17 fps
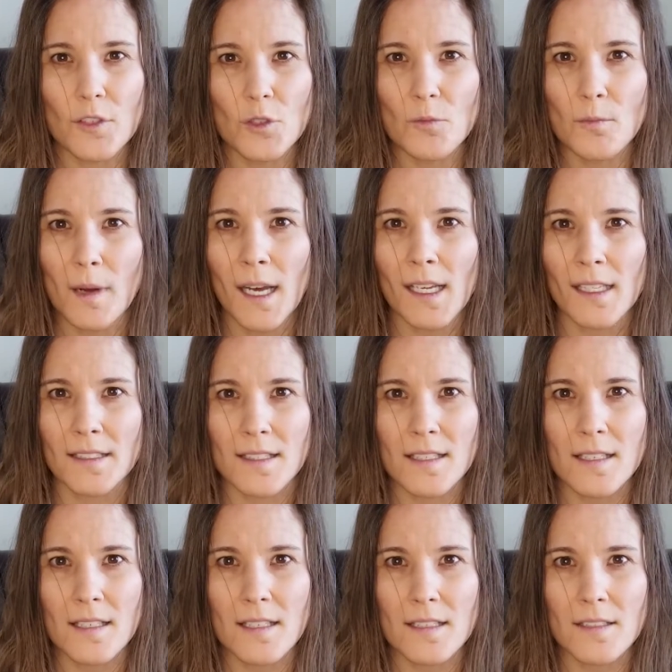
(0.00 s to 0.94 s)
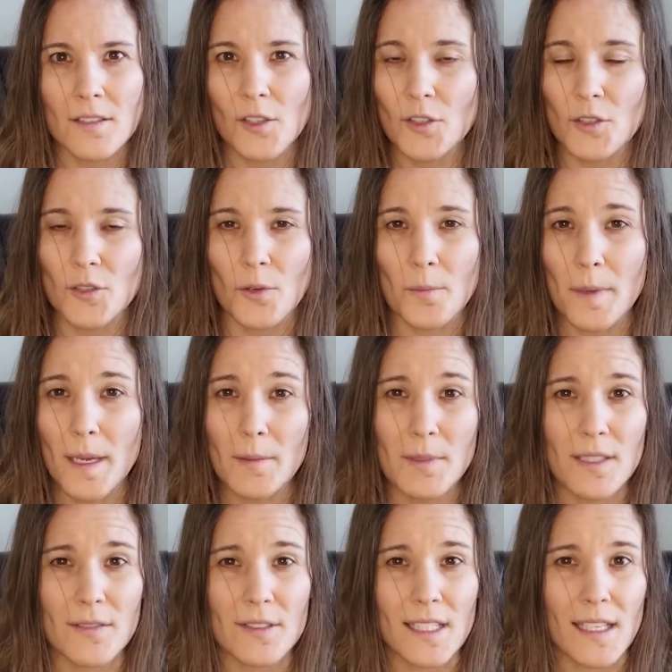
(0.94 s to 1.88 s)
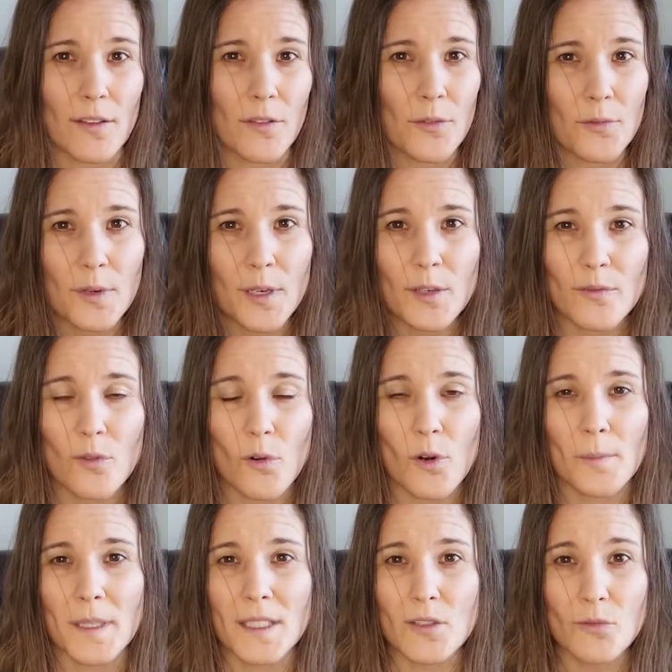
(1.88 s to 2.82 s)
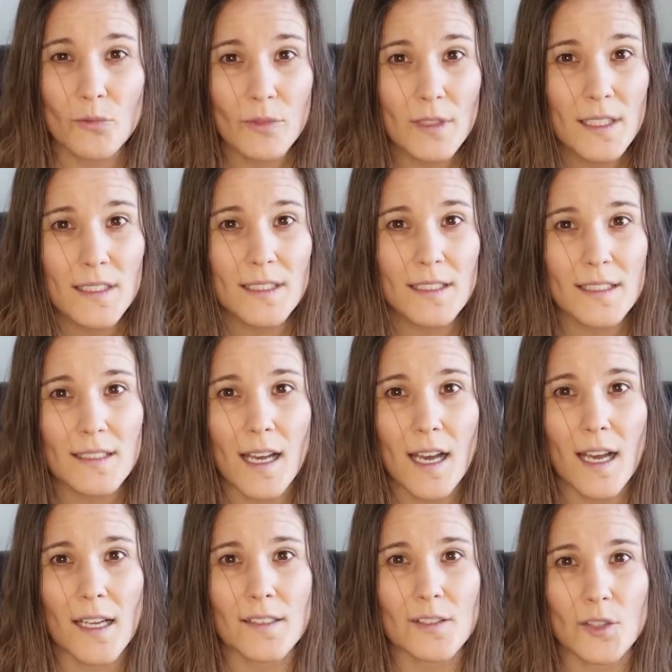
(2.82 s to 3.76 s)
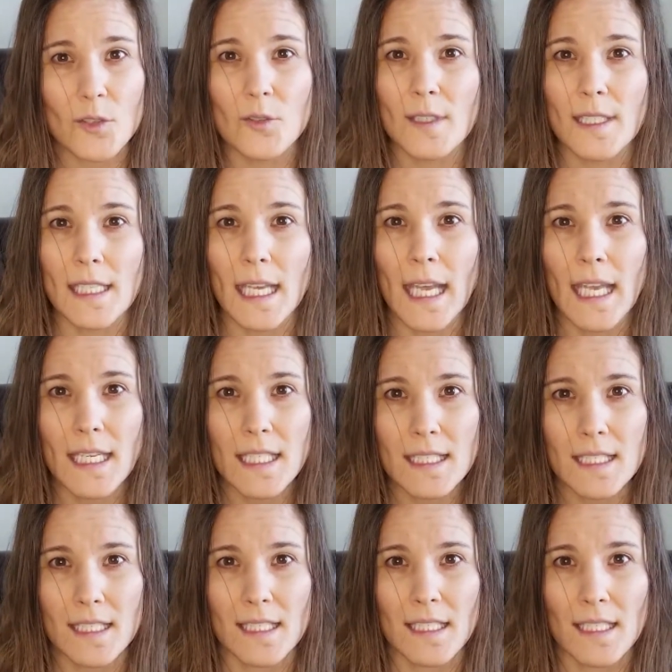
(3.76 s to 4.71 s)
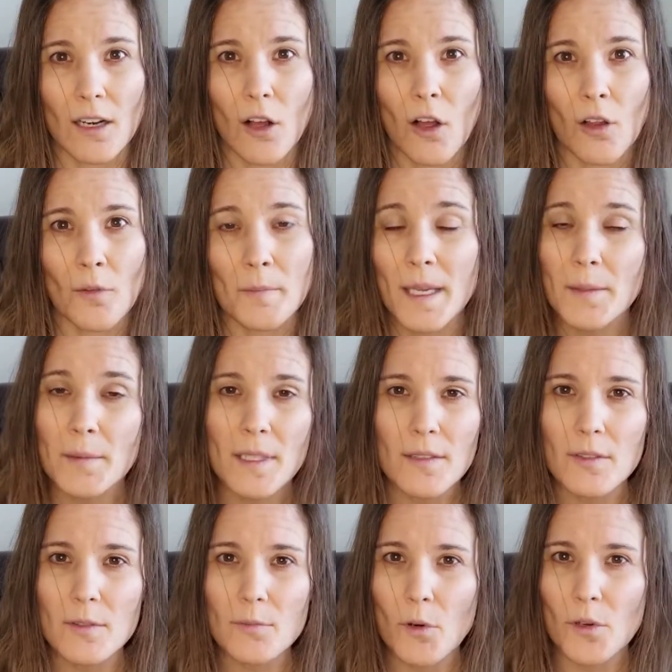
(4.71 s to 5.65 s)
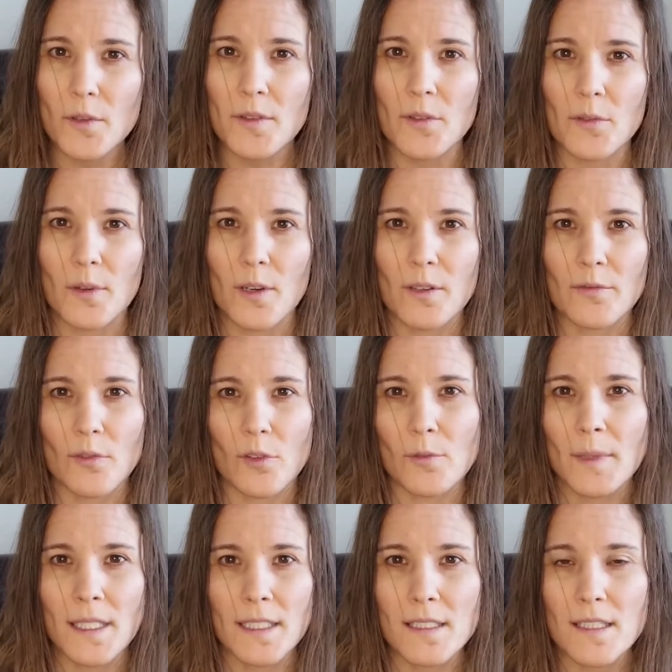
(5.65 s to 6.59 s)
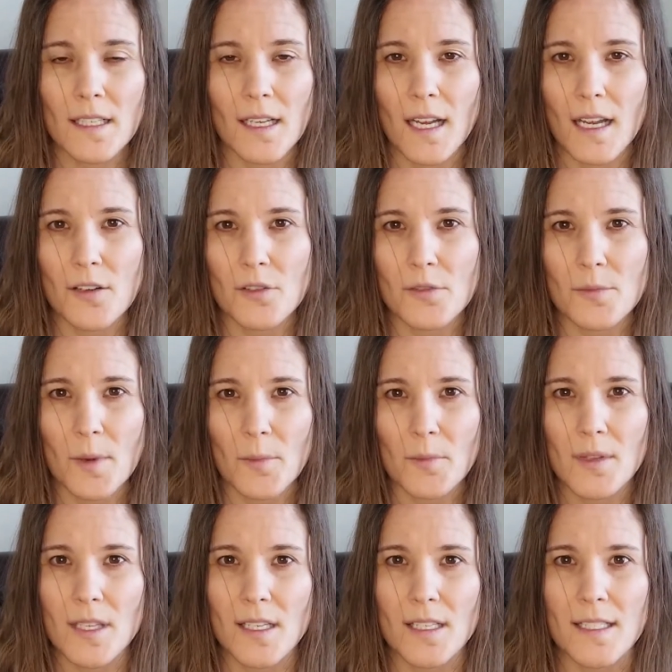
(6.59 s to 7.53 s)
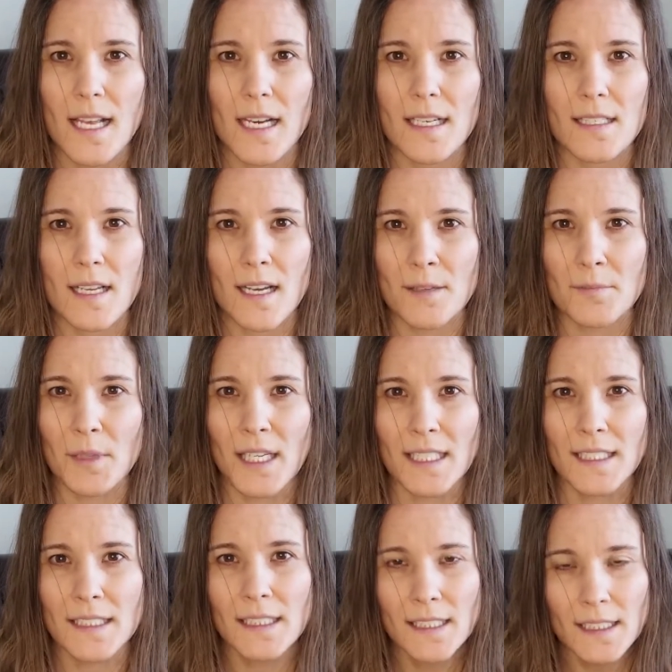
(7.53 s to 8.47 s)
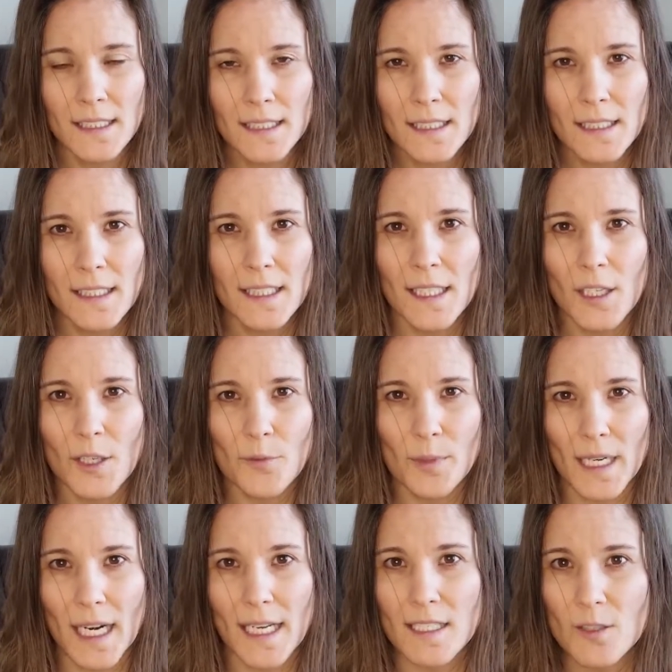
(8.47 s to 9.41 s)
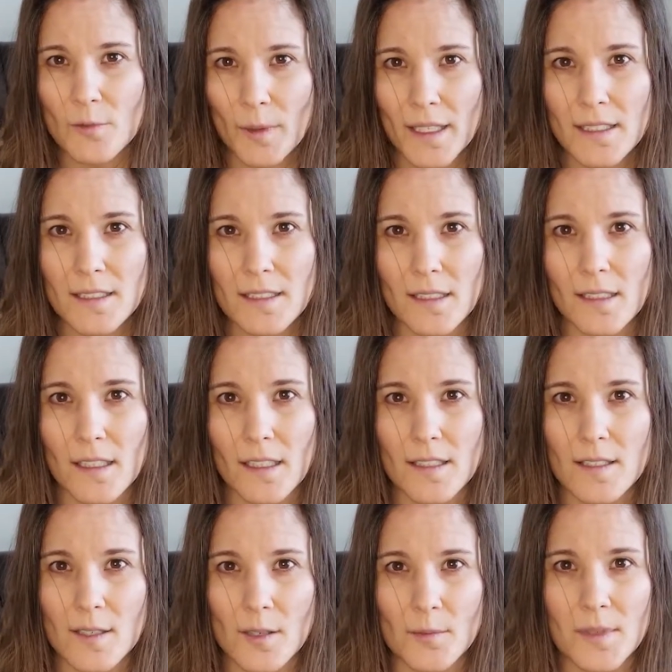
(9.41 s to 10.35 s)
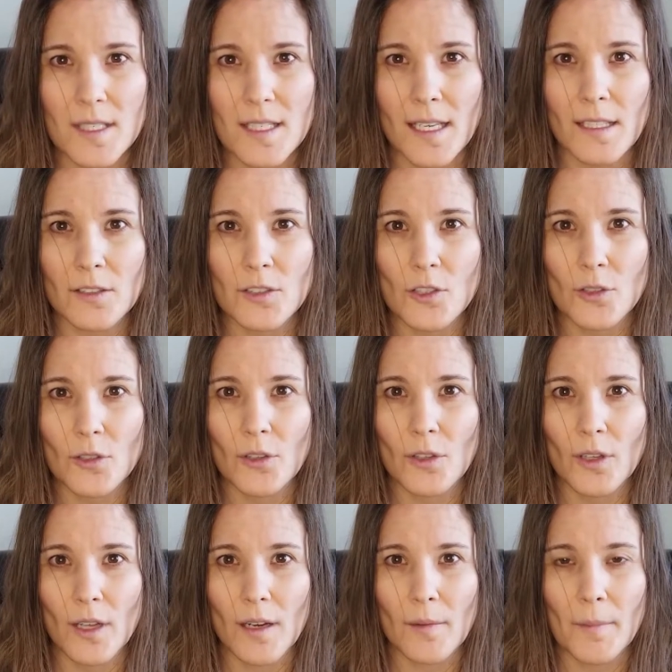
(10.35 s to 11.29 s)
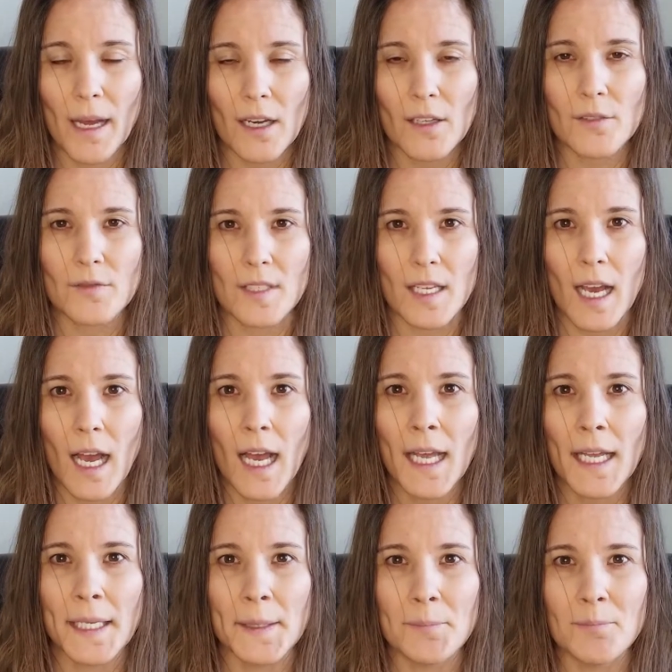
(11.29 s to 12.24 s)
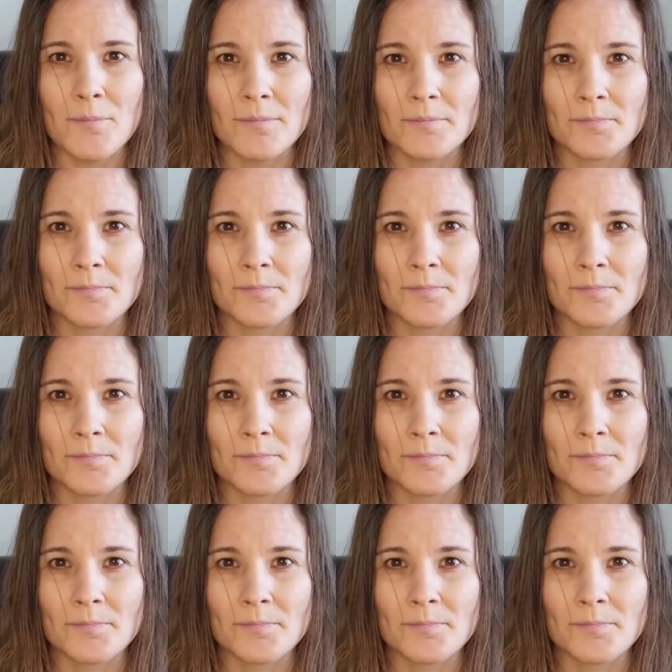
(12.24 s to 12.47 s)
months, maybe even like 3 or 4 months, really not doing anything at all. Maybe even more than 3 or 4 months. I don't remember the exact timeline. But I spent a substantial amount of time